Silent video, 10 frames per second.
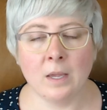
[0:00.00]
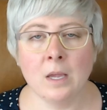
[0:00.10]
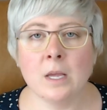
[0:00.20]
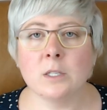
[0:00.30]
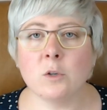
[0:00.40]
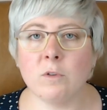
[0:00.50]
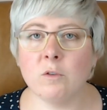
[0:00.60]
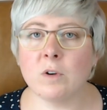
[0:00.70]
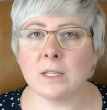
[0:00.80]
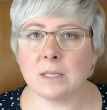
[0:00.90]
So if you've
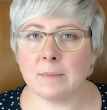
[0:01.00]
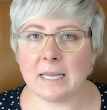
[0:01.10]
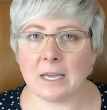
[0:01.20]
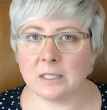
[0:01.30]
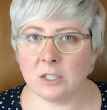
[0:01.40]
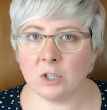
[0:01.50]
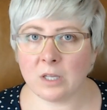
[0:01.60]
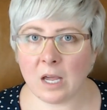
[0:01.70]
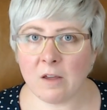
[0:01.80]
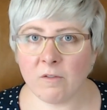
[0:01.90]
got somebody else in your
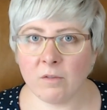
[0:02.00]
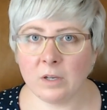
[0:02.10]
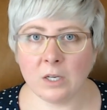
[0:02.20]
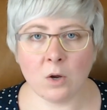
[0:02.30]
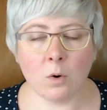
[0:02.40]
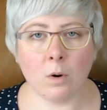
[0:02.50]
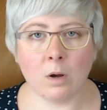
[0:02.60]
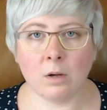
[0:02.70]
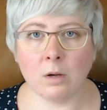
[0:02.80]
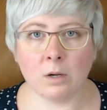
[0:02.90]
life, you know, a,
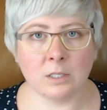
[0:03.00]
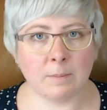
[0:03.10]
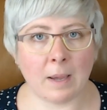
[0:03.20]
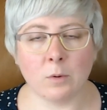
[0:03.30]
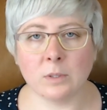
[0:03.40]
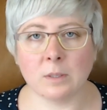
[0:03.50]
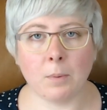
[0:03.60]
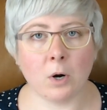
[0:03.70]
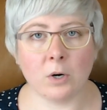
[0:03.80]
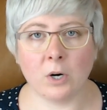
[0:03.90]
a spouse, a
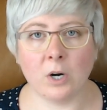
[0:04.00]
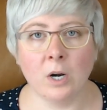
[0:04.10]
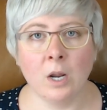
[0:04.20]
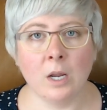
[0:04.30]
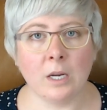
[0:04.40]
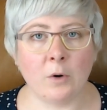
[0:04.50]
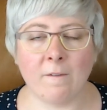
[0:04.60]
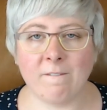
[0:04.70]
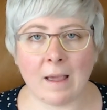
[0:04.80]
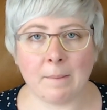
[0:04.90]
partner, you know, a
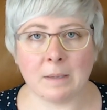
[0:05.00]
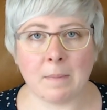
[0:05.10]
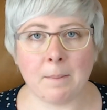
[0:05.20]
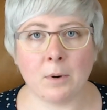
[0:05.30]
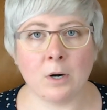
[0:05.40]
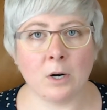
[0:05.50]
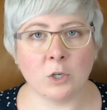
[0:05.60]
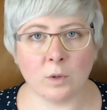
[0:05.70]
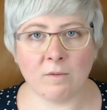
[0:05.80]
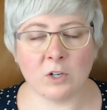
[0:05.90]
family member, a
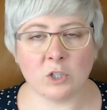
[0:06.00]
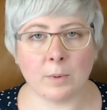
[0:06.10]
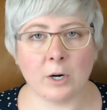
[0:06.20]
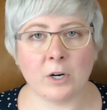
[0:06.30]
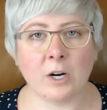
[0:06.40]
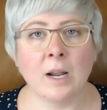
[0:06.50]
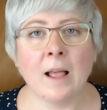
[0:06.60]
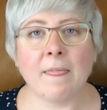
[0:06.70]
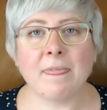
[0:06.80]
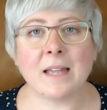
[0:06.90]
joint venture partner
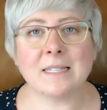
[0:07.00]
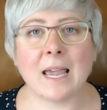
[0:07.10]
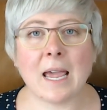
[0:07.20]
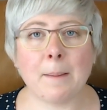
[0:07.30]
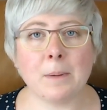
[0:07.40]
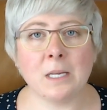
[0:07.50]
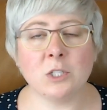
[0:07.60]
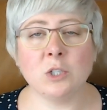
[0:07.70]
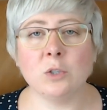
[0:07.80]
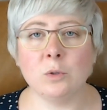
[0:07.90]
that's happy
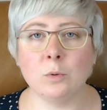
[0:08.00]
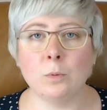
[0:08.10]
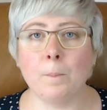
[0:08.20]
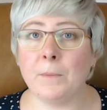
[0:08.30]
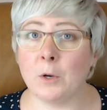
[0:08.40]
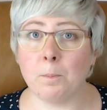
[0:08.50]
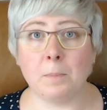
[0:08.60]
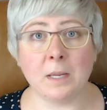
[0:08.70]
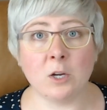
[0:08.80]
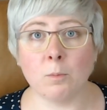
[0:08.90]
to, you know, be
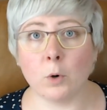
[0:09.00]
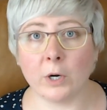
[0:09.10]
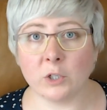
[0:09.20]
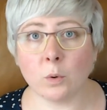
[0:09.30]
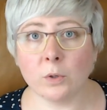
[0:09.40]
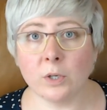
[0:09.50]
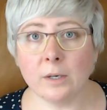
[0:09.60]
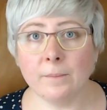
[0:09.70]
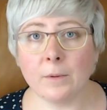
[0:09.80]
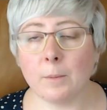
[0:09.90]
your mortgage holder,
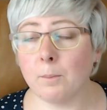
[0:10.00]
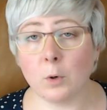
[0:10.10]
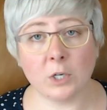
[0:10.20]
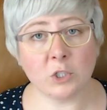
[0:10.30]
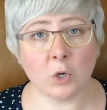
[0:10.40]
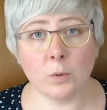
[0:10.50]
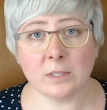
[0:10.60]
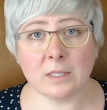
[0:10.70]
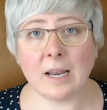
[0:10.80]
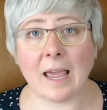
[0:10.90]
a mortgage
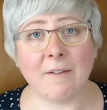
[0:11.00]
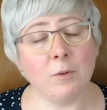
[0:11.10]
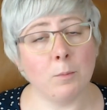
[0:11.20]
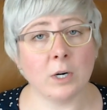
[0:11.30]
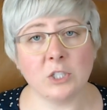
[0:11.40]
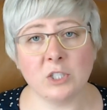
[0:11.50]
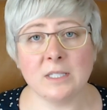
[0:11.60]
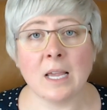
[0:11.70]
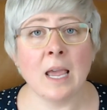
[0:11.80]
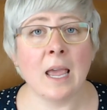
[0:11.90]
host and have the
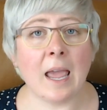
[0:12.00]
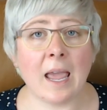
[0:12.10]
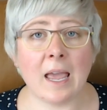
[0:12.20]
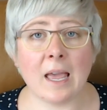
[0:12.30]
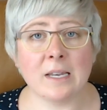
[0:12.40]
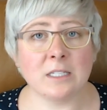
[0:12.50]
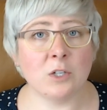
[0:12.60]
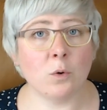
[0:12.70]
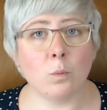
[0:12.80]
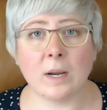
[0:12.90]
mortgages and, you
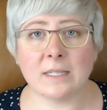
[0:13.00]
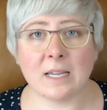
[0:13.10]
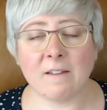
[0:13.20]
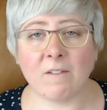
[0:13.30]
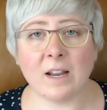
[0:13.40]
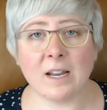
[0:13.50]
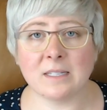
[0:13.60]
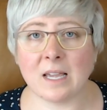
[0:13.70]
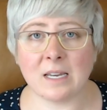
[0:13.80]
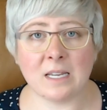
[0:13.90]
know, raise any finance
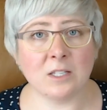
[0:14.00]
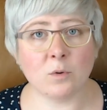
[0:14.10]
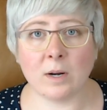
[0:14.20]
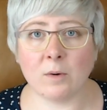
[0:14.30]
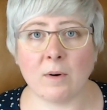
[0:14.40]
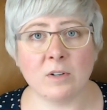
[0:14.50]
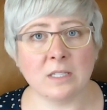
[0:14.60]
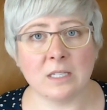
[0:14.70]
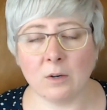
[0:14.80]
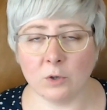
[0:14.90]
that needs credit
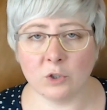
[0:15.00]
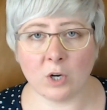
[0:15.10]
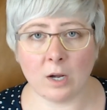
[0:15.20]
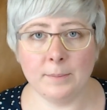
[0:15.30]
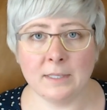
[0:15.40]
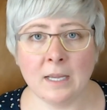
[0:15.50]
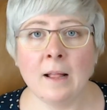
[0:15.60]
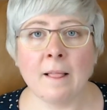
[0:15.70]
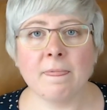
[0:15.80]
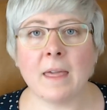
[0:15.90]
referencing or jobs,
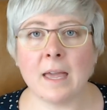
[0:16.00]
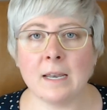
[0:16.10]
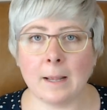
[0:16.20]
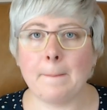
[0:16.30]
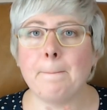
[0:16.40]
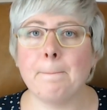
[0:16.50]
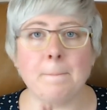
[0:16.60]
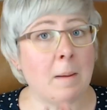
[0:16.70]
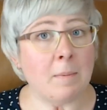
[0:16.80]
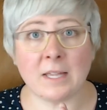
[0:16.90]
then
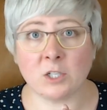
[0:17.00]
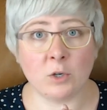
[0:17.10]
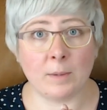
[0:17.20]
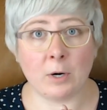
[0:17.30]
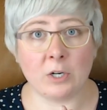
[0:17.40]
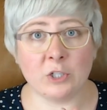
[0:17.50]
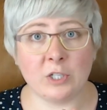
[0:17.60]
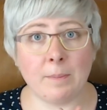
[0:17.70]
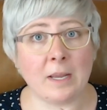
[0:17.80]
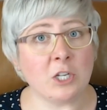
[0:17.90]
maybe that's a great
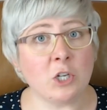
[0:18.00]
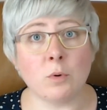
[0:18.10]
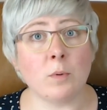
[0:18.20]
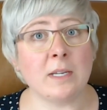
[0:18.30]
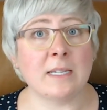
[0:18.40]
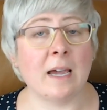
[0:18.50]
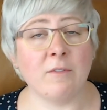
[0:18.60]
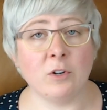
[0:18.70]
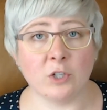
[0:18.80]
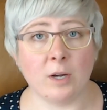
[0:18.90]
partnership and you don't need to have
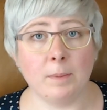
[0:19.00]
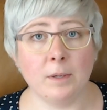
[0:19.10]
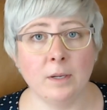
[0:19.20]
your job.